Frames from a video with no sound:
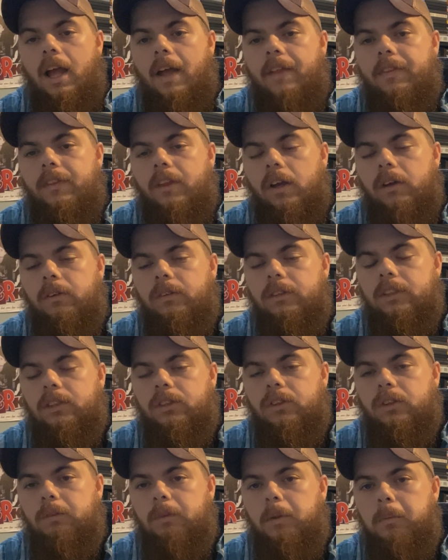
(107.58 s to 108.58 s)
thought it was
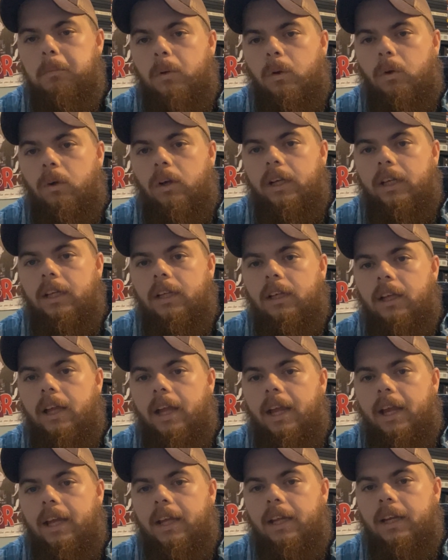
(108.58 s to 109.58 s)
extremely boring,
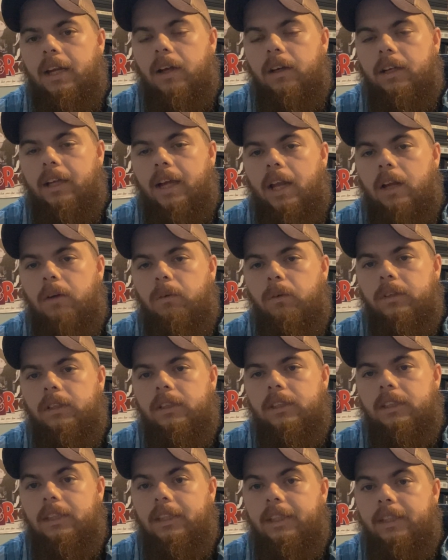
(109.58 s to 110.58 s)
and I kind of wanted
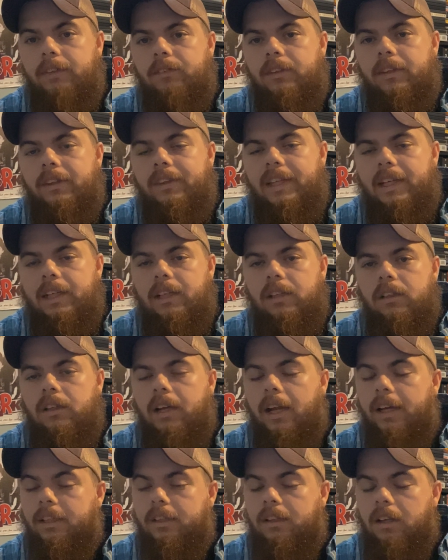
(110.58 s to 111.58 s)
to leave the theater.
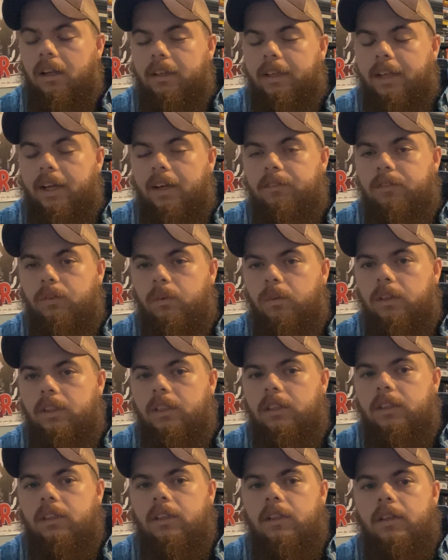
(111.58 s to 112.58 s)
I did not care for it.
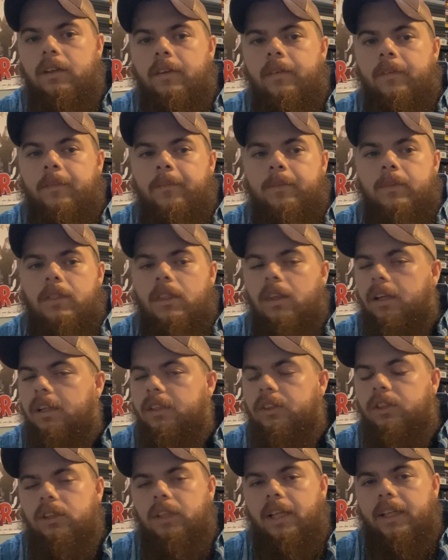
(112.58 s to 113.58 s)

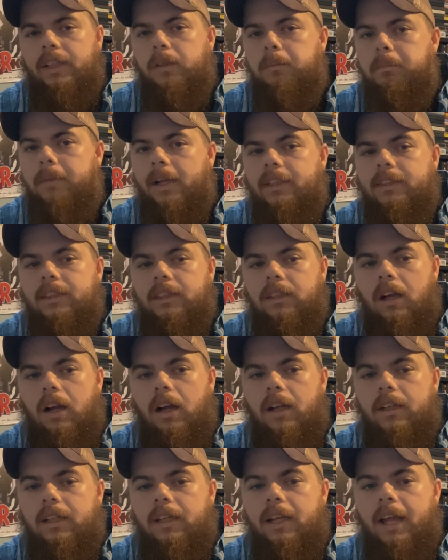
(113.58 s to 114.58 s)
It's like your basic
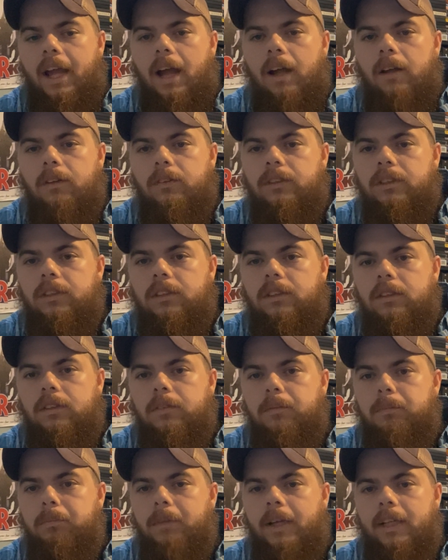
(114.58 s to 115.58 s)
haunted house
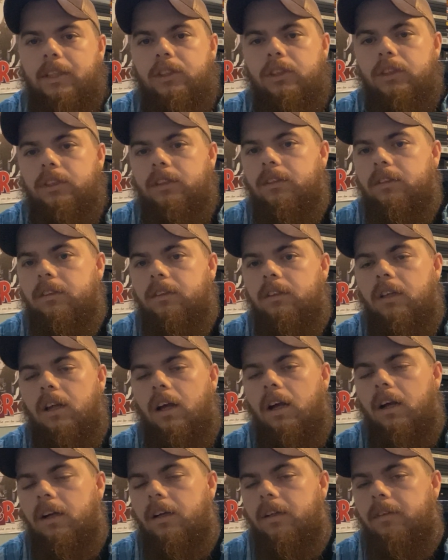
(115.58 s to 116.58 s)
mansion
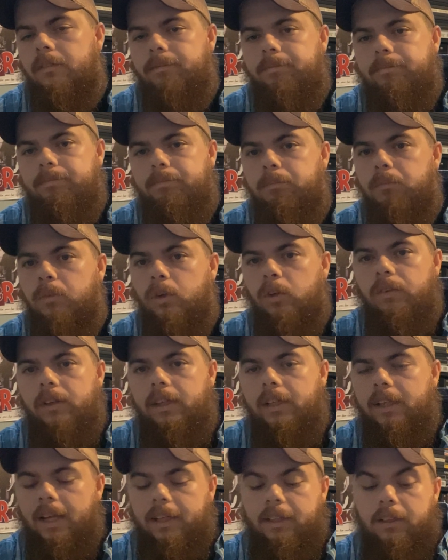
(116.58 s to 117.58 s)

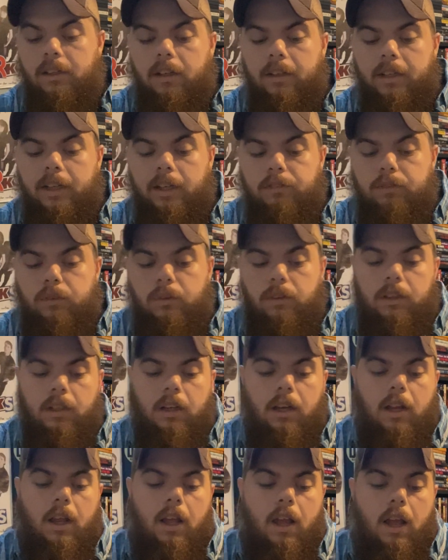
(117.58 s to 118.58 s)
movie. I did not care for it.
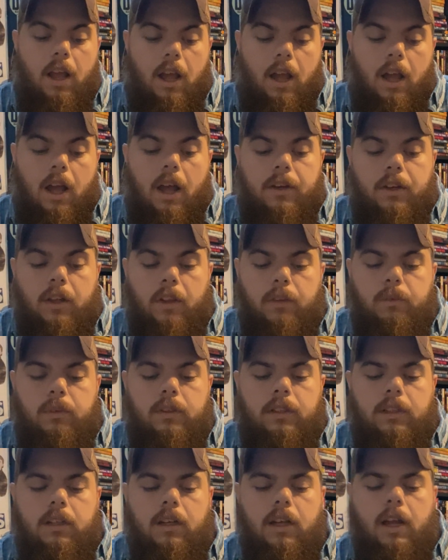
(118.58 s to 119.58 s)
Another
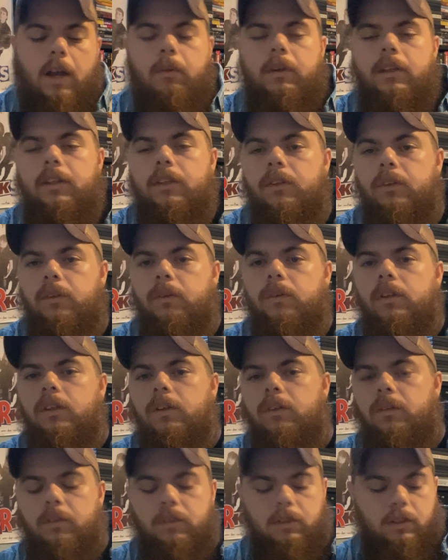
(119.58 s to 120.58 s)
one, I went through a
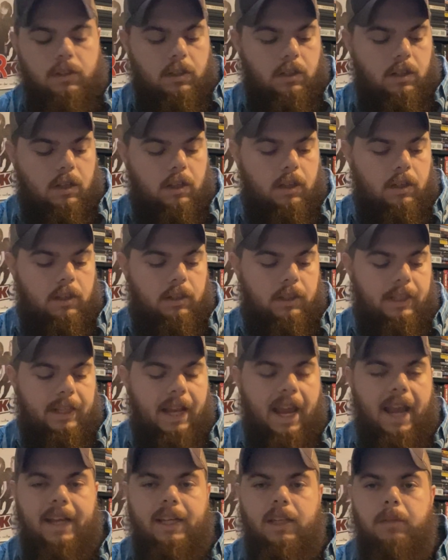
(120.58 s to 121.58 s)
little
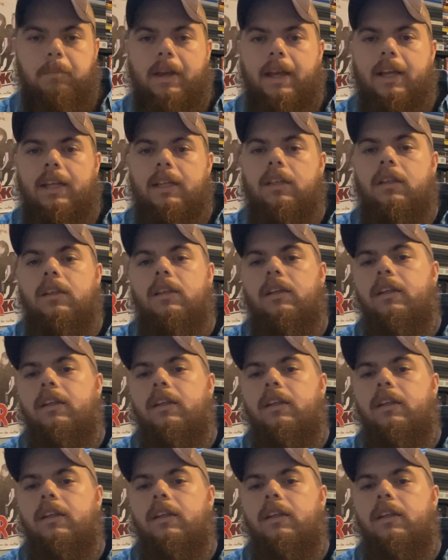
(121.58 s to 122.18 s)
Candyman